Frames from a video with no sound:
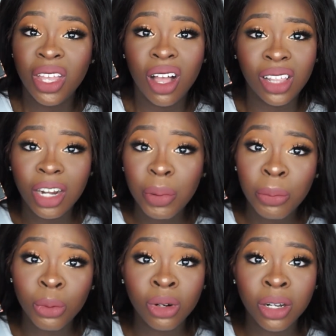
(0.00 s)
A lot of
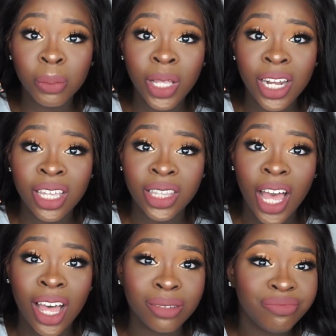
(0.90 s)
people were complaining
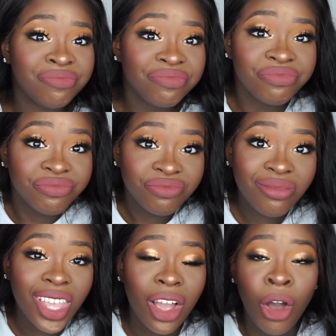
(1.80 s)
that,
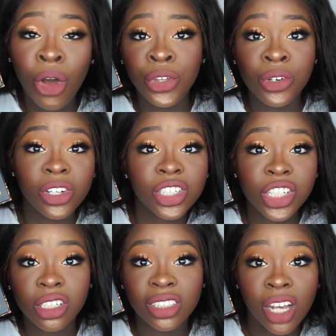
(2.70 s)
oh, you
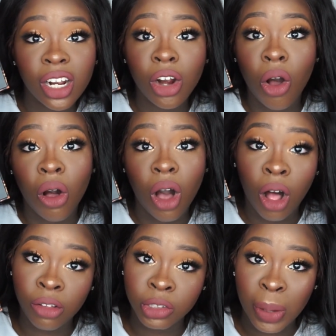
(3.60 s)
should have done an all
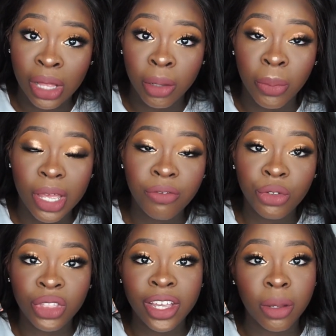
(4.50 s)
olives palette. But if you
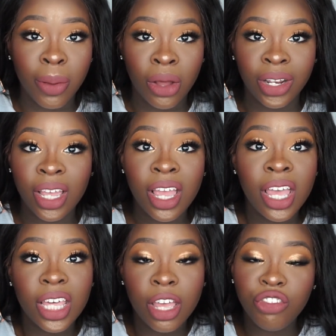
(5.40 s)
think about it,
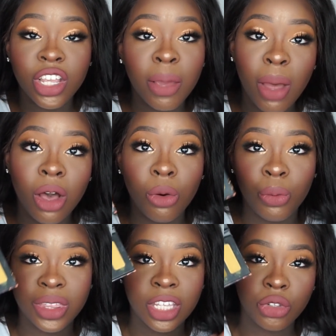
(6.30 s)
if she came out
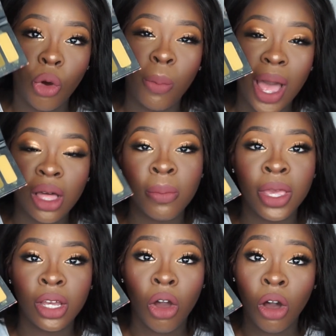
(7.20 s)
with this whole palette
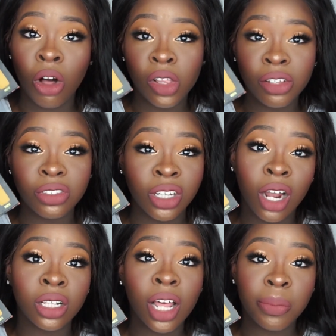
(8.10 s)
being olives,
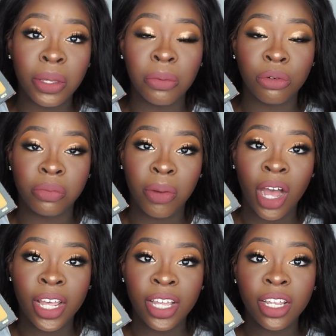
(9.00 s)
not a lot of people would
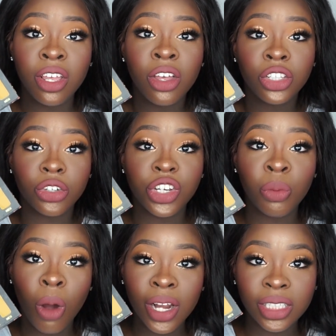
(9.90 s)
buy it. So she
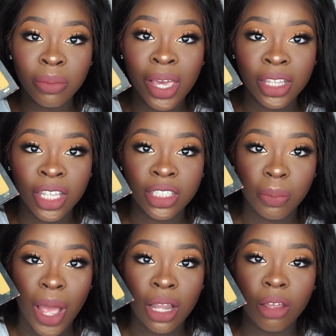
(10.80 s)
wanted to make this
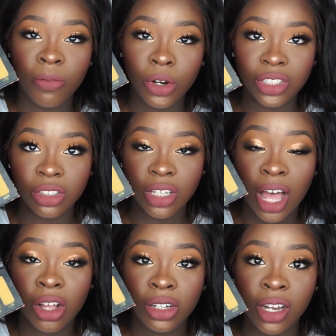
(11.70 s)
palette
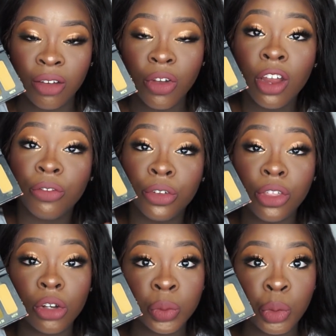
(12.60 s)
versatile enough for
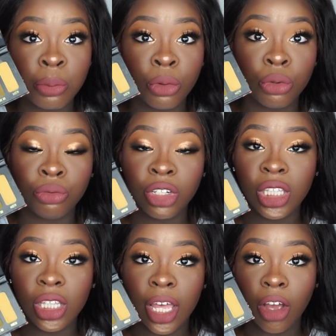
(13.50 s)
those people who
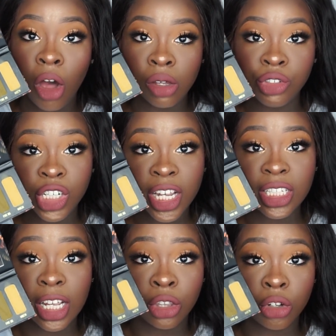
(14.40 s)
really like olive
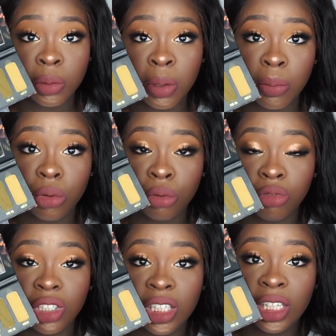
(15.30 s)
shades and those people who
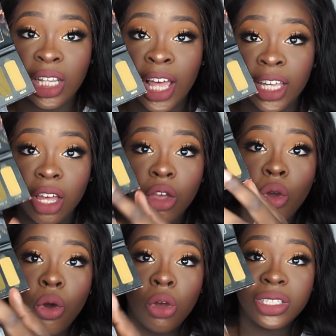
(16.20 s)
really like
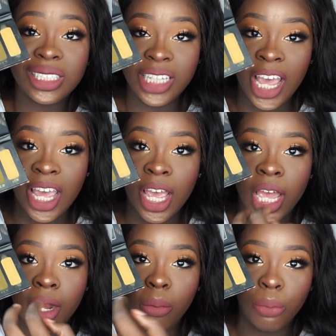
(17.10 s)

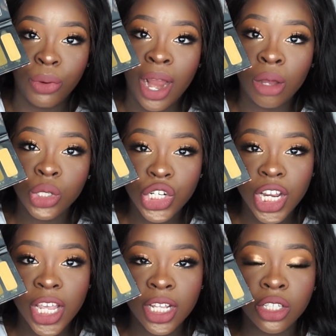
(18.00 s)
tan brown
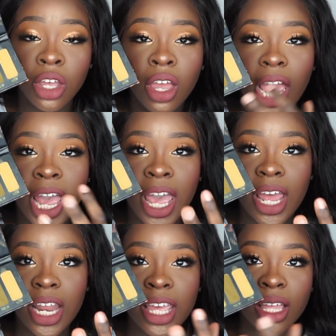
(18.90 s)
shades,
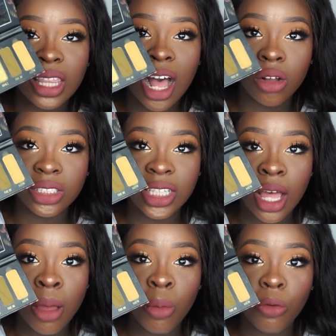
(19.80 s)
and it allows
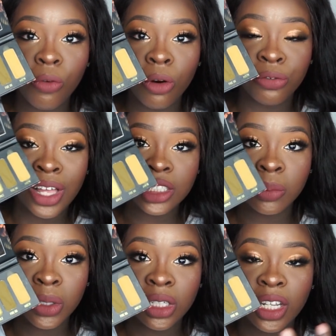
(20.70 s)
them for
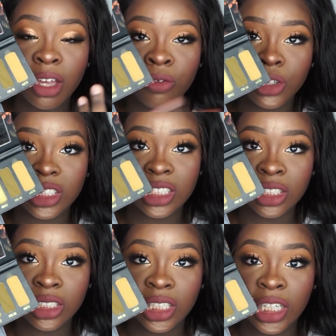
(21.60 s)
flexibility and
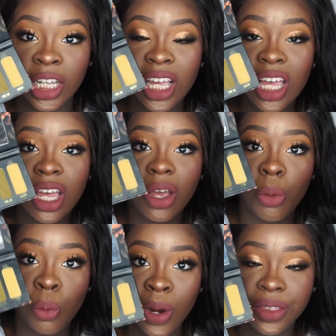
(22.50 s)
versatility
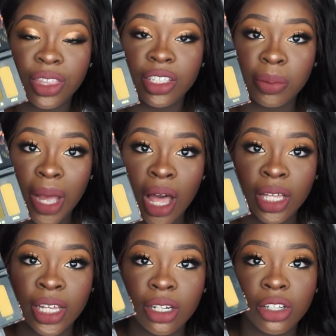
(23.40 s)
with this
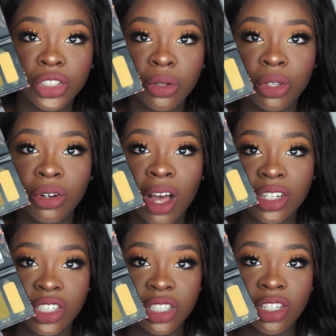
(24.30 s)
palette, so they're
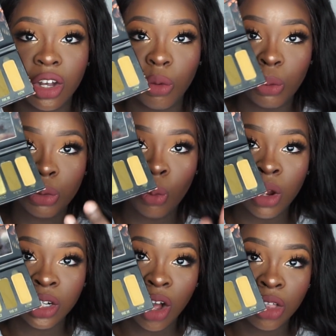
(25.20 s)
not just stuck with
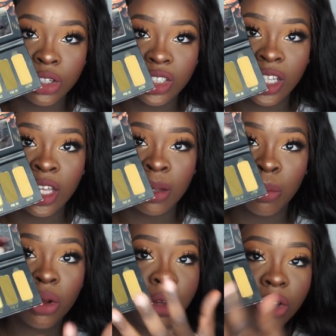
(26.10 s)
one color scheme.
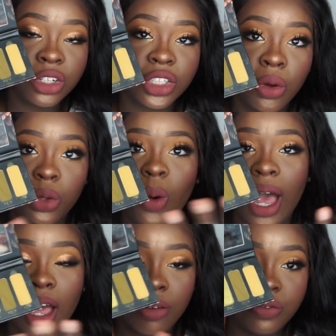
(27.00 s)
So you
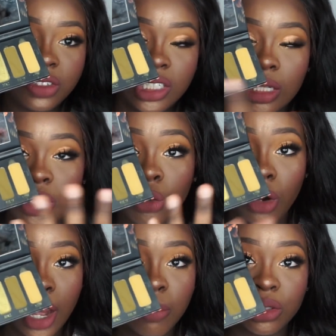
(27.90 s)
are
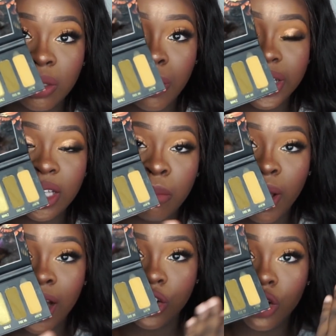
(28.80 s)
able to mix and
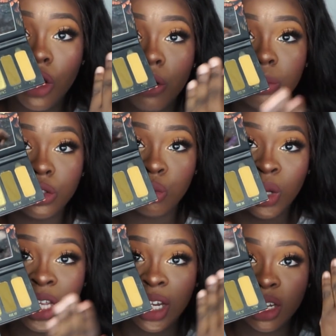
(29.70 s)
match
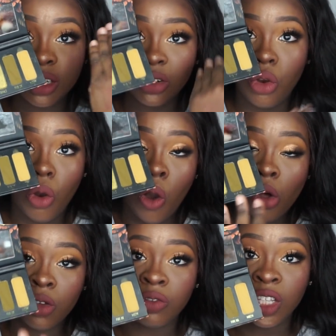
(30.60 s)
between
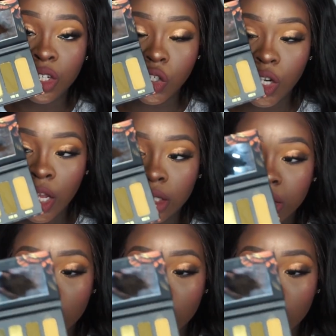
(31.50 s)
all of these shades.